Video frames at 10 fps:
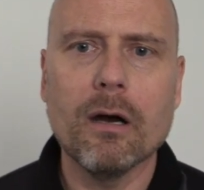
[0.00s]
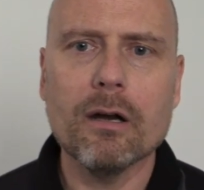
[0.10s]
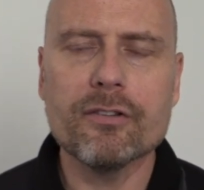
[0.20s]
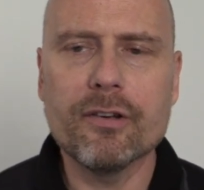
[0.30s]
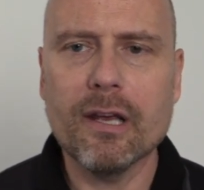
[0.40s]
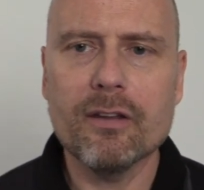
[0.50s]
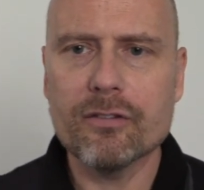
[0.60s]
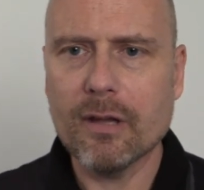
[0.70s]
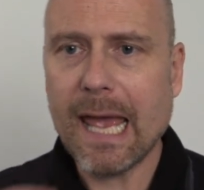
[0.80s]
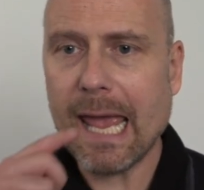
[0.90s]

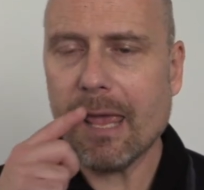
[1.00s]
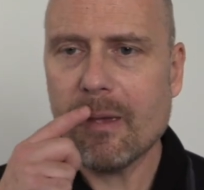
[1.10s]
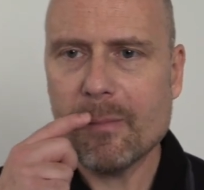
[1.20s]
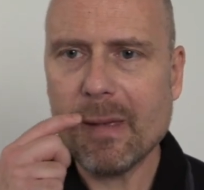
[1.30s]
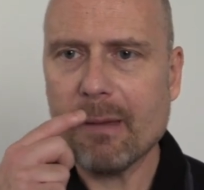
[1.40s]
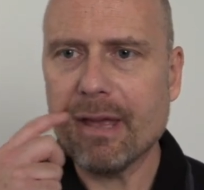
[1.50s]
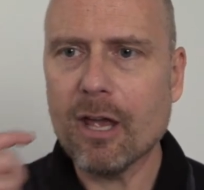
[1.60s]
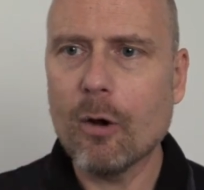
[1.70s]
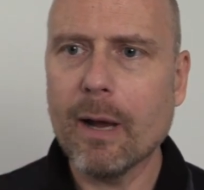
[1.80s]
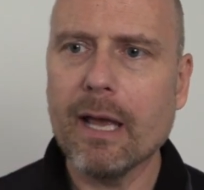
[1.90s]
oxidase, A,
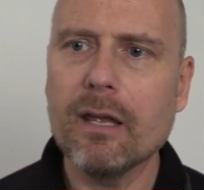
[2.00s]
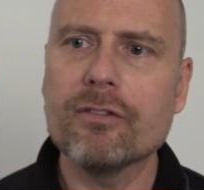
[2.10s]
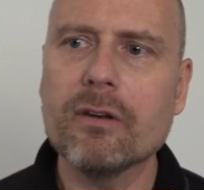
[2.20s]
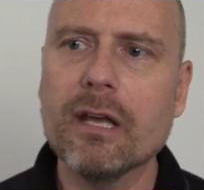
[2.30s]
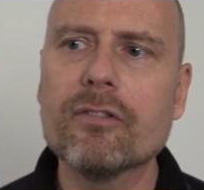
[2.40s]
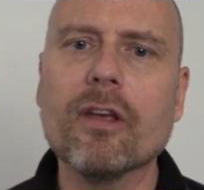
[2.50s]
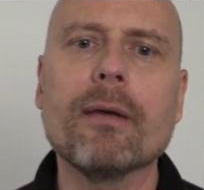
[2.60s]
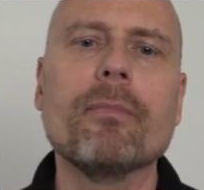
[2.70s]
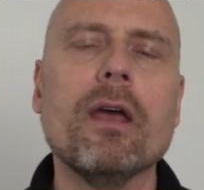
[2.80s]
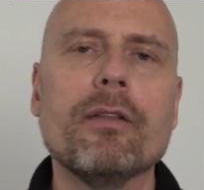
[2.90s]
MAOA, is an
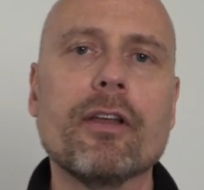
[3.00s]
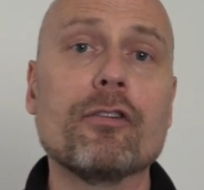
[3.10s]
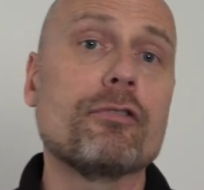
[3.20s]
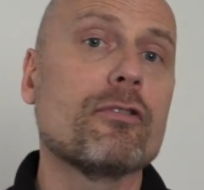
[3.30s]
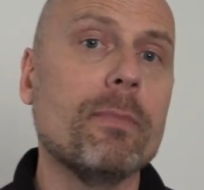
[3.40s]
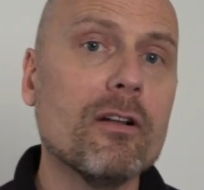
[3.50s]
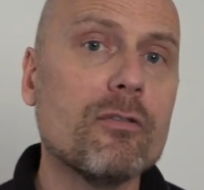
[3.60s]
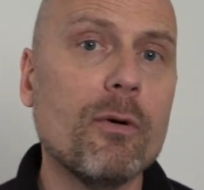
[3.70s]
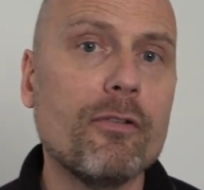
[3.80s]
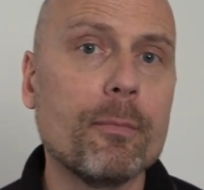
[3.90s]
enzyme that is
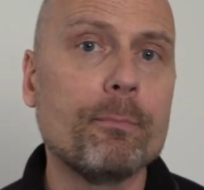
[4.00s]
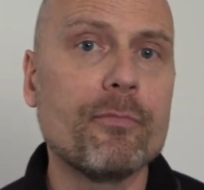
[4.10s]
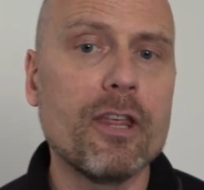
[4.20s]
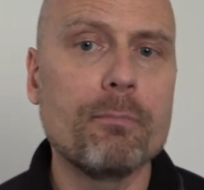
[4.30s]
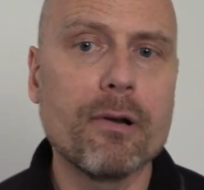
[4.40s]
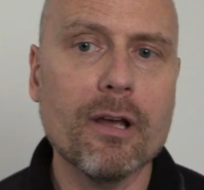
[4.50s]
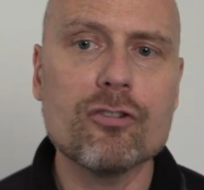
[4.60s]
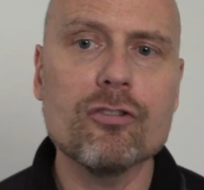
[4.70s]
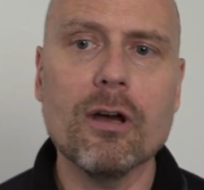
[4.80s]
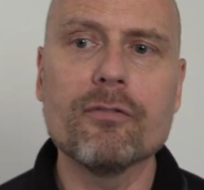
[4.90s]
responsible for the
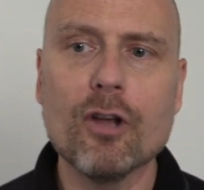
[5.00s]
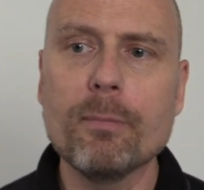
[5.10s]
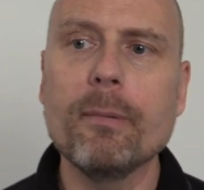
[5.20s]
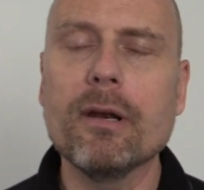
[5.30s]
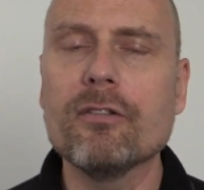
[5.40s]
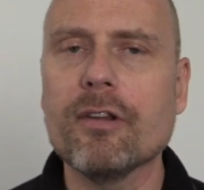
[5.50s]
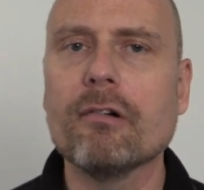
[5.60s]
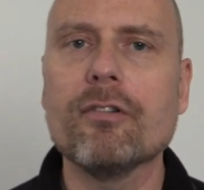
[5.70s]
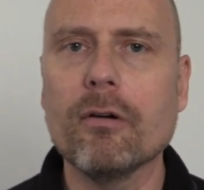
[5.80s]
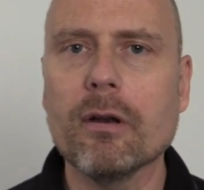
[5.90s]
production of dopamine and
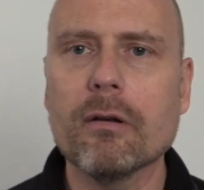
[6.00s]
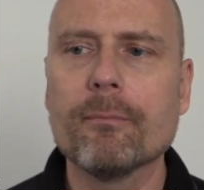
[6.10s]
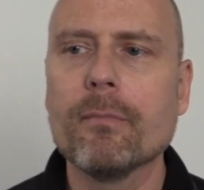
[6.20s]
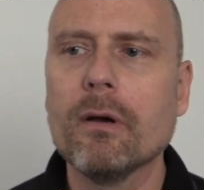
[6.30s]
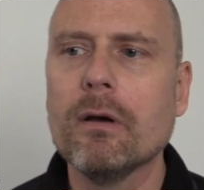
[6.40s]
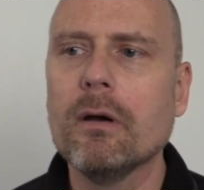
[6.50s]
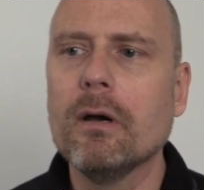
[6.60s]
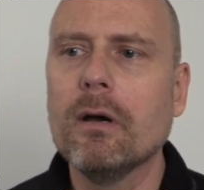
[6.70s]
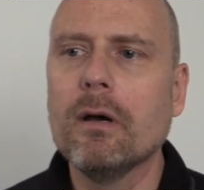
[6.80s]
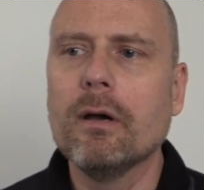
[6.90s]
serotonin.
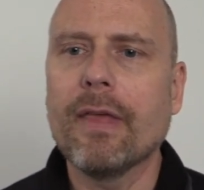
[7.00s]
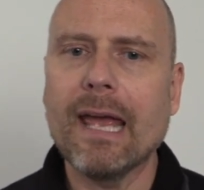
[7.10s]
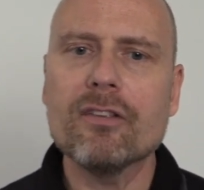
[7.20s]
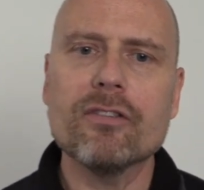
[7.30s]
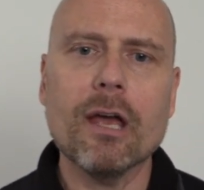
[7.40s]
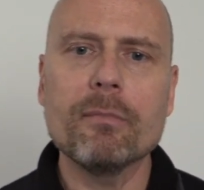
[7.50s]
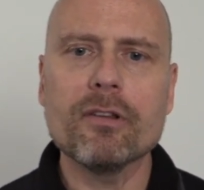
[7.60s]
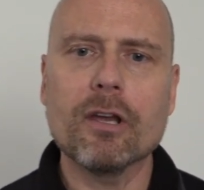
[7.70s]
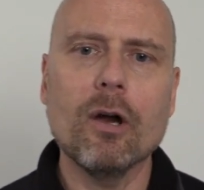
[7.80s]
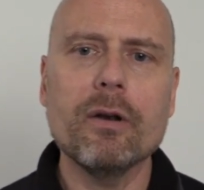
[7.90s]
The enzyme is
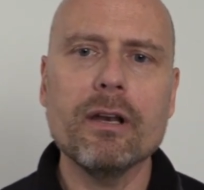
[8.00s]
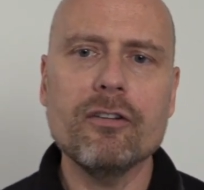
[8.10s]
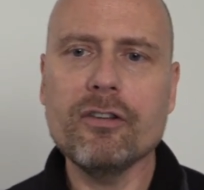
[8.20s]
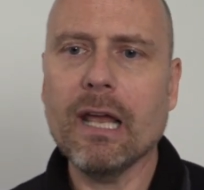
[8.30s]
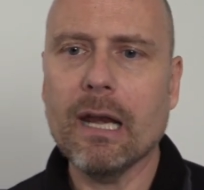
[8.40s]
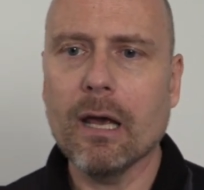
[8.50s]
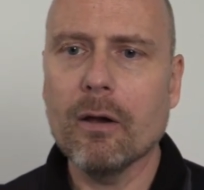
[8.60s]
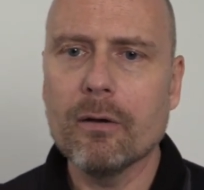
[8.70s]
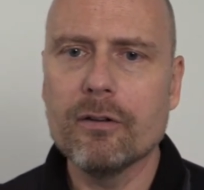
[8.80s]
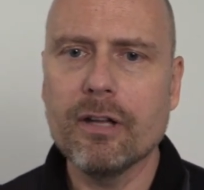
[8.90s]
encoded in
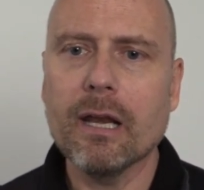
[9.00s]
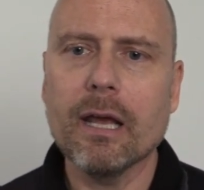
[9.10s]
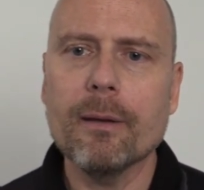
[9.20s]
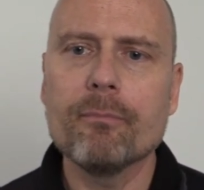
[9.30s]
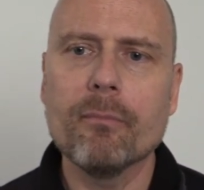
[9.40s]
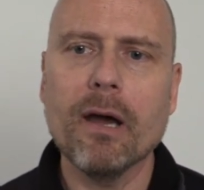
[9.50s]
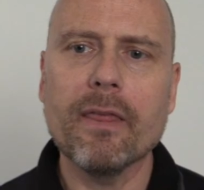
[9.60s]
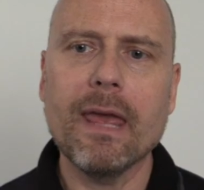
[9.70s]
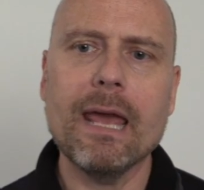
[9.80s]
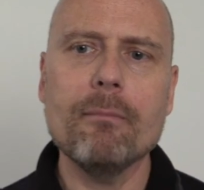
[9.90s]
DNA by
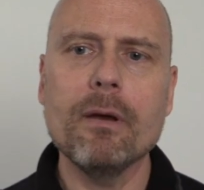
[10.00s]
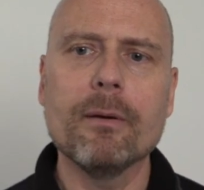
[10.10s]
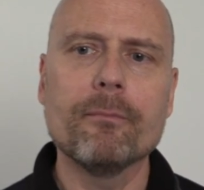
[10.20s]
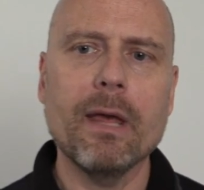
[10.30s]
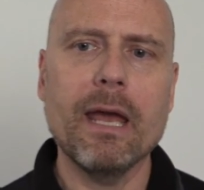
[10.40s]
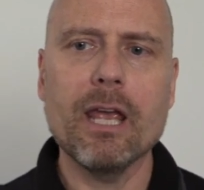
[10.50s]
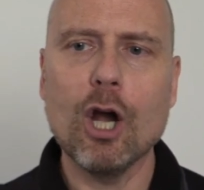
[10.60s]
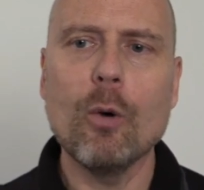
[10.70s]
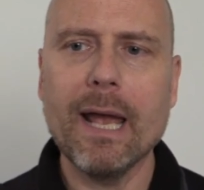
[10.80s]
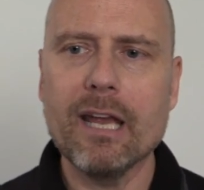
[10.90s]
the
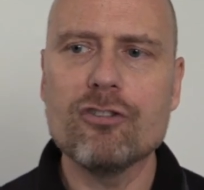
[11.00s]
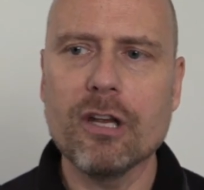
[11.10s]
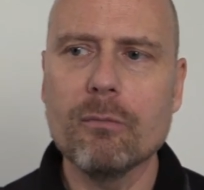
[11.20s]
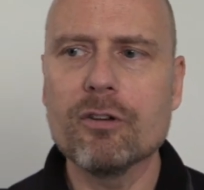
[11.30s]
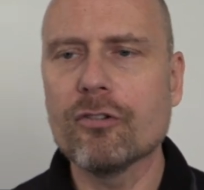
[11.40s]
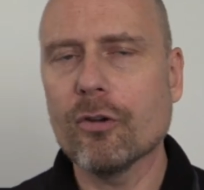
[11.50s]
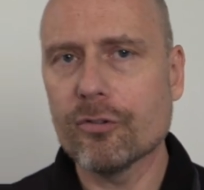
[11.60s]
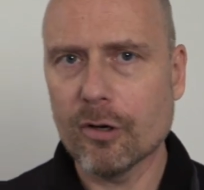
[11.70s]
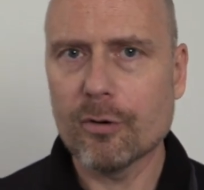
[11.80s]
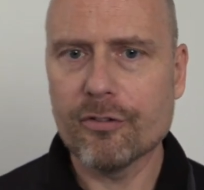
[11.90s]
MAOA gene, which is
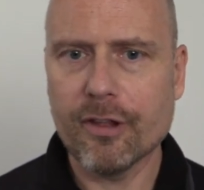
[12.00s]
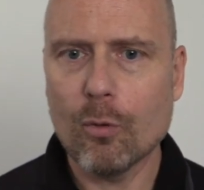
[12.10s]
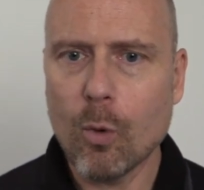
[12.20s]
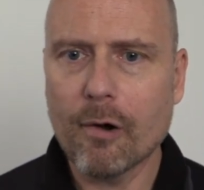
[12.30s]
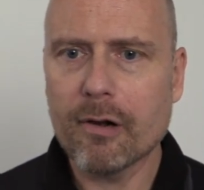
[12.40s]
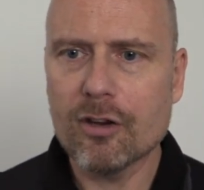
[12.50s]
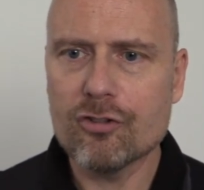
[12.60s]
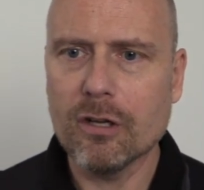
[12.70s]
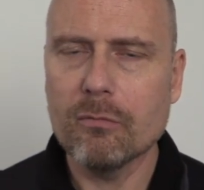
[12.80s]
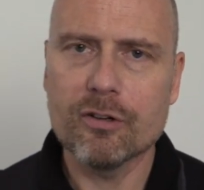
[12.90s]
also known as the warrior
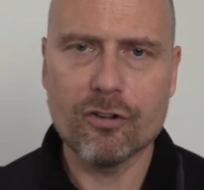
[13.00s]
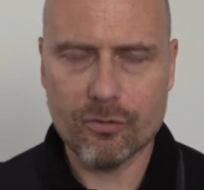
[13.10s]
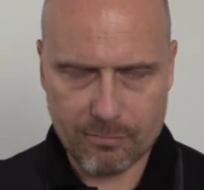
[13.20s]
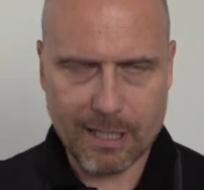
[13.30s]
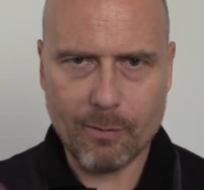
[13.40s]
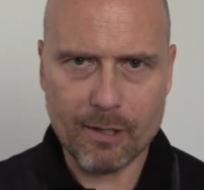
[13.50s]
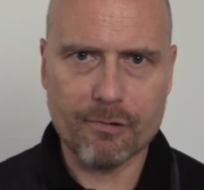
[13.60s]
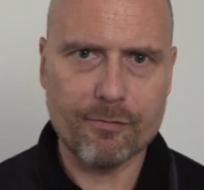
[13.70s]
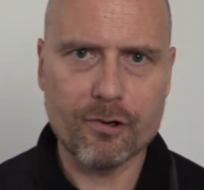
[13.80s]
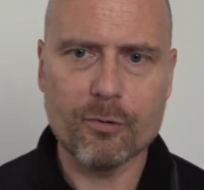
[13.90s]
gene, which is how I'll
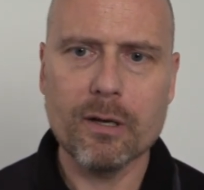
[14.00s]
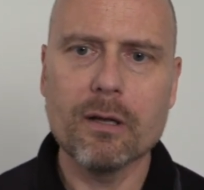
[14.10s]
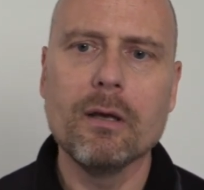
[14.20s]
refer to it,